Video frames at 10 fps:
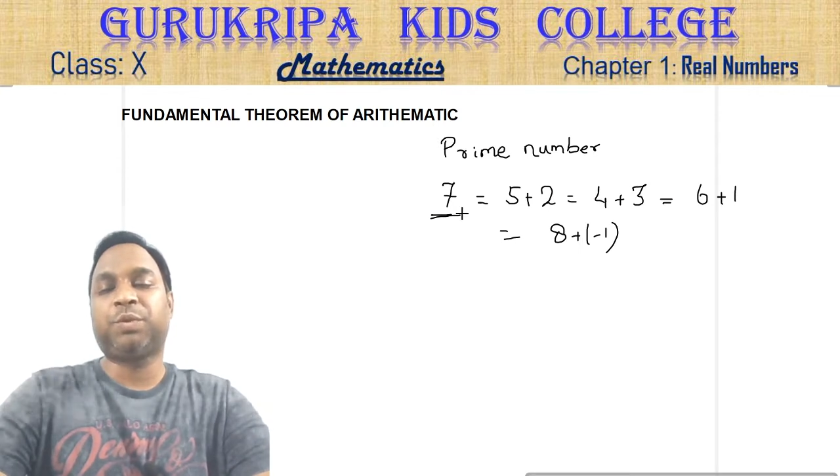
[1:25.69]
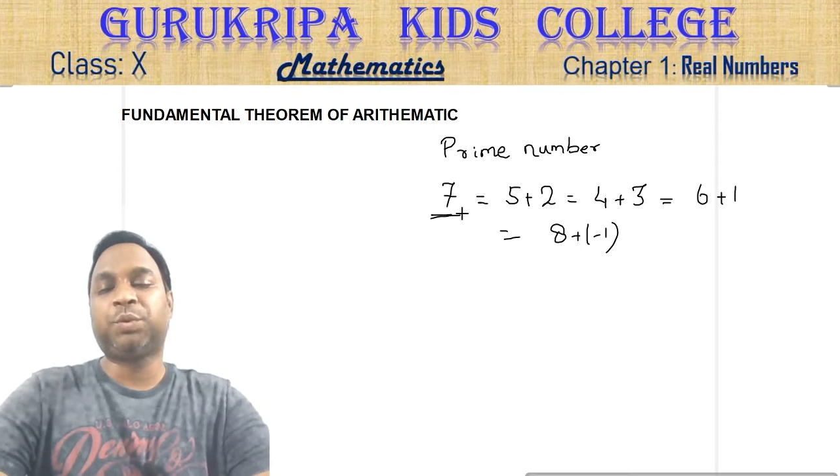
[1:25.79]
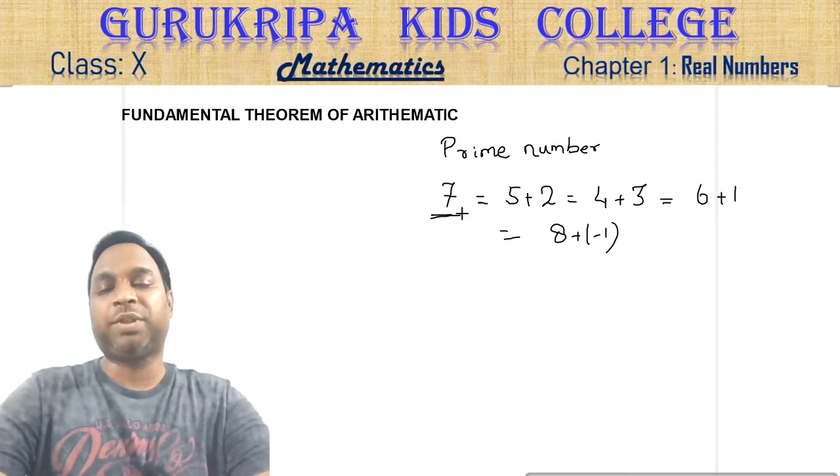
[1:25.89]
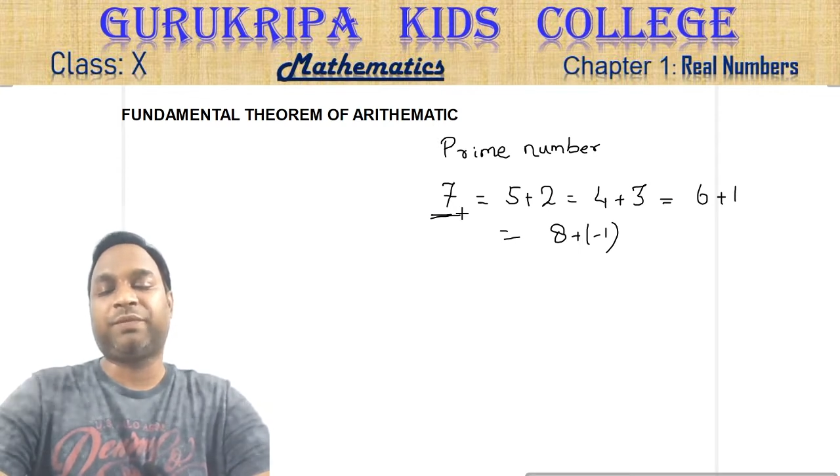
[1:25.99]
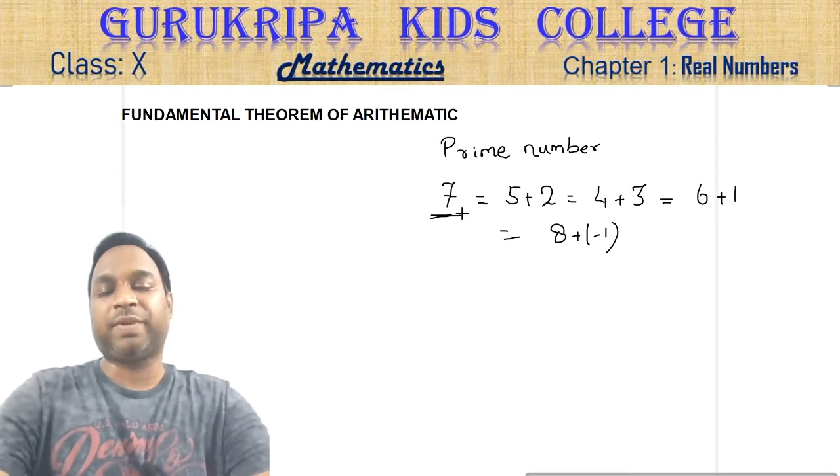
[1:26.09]
two
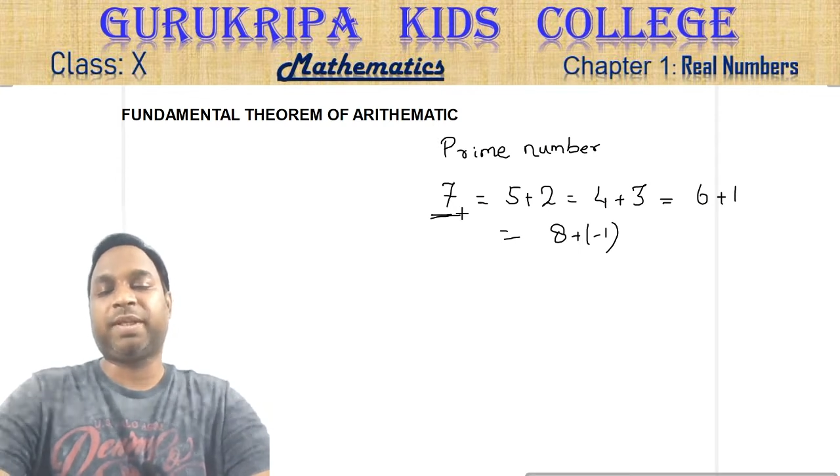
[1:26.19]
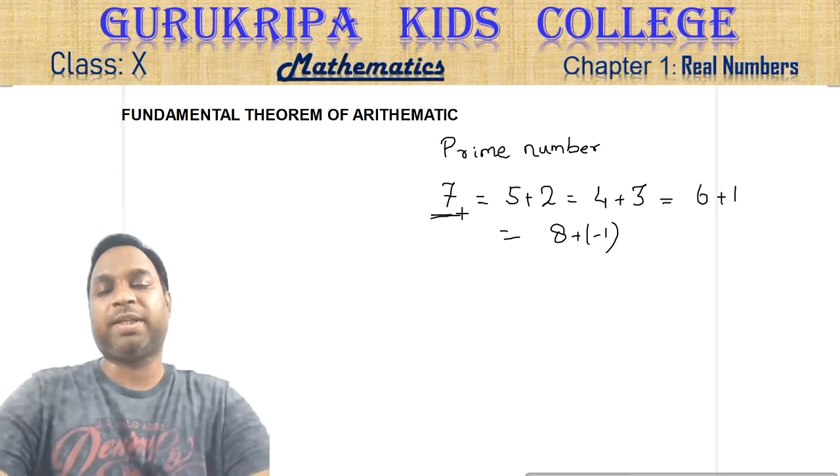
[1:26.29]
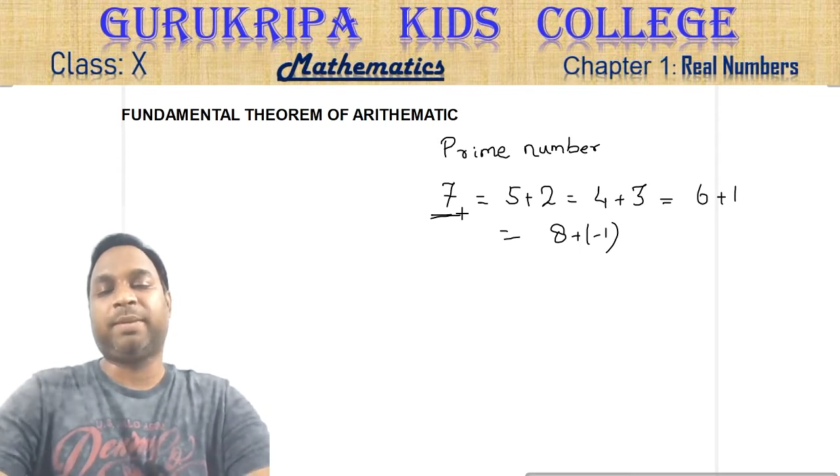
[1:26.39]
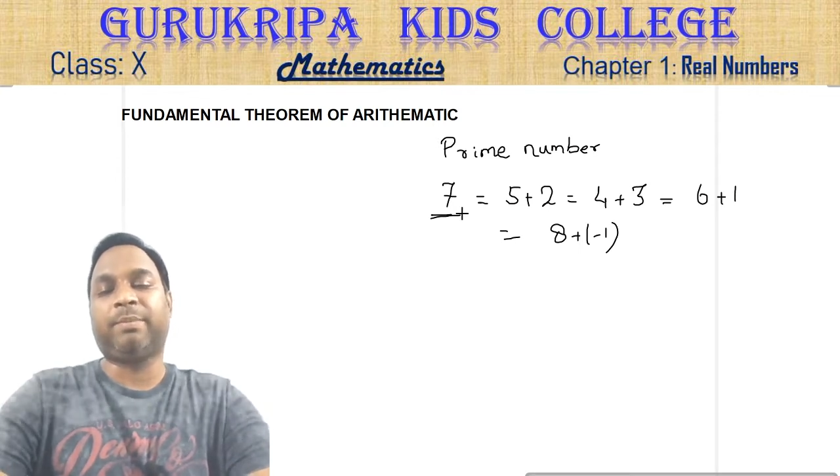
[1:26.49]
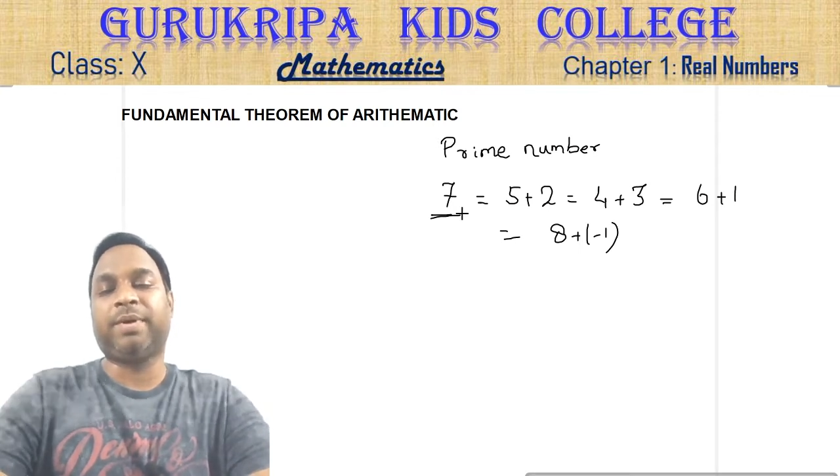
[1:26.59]
different
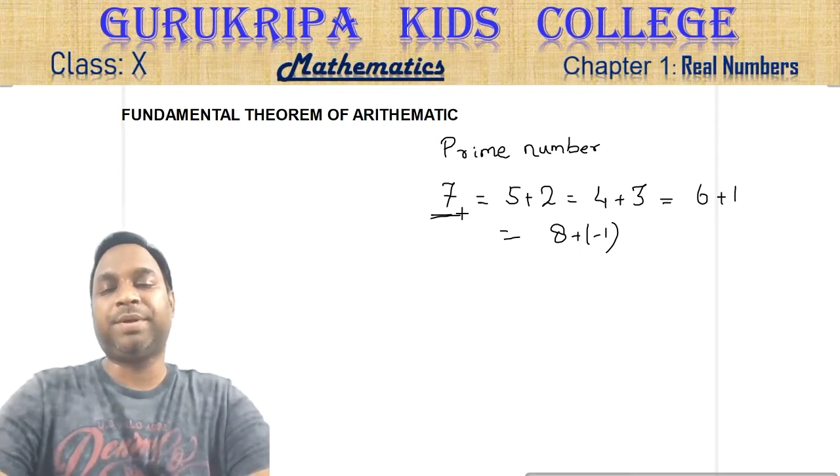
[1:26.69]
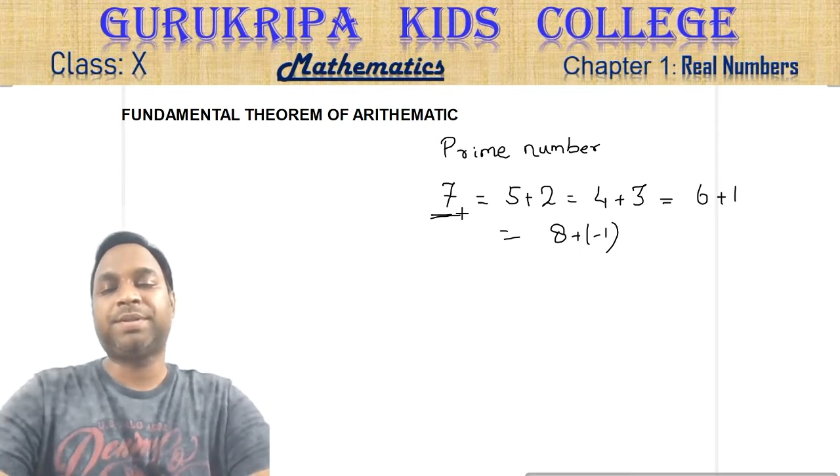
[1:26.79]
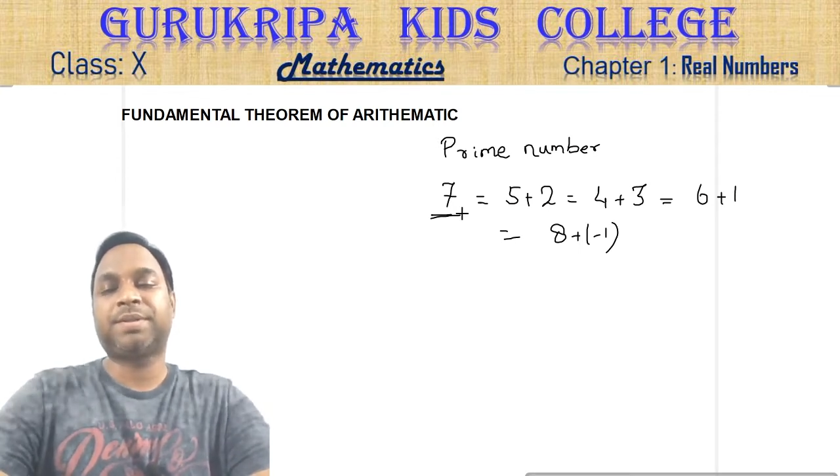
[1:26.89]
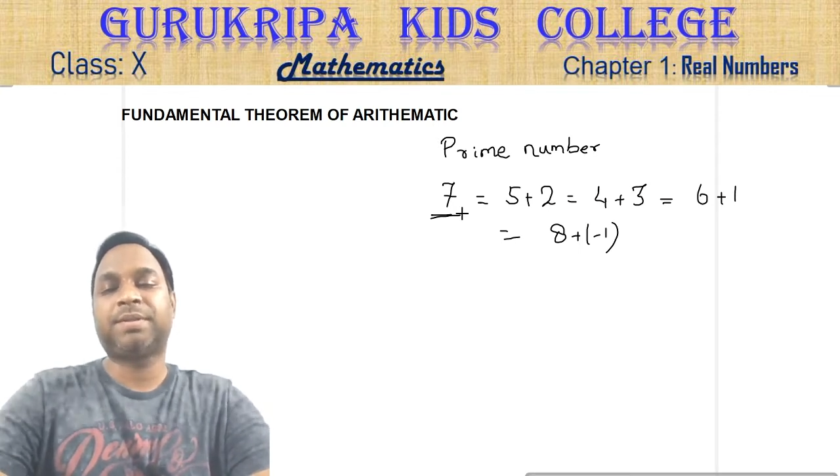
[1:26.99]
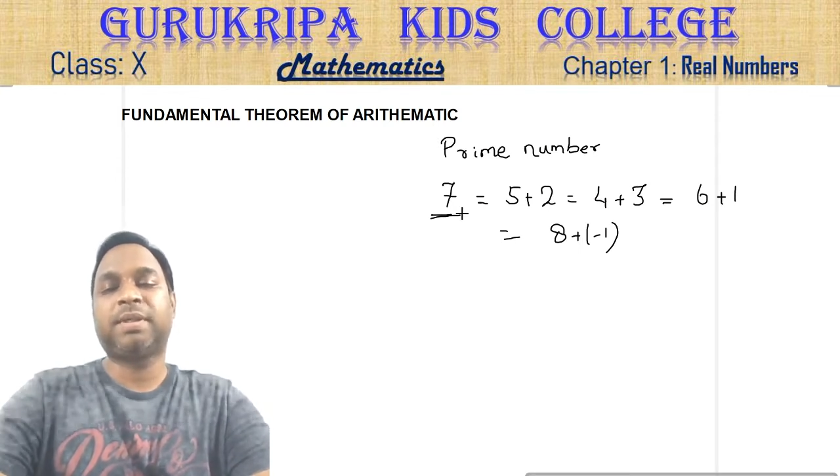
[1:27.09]

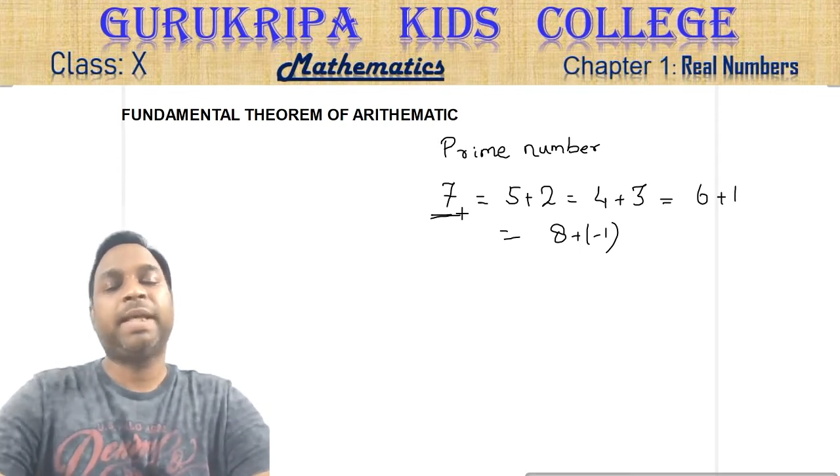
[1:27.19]
numbers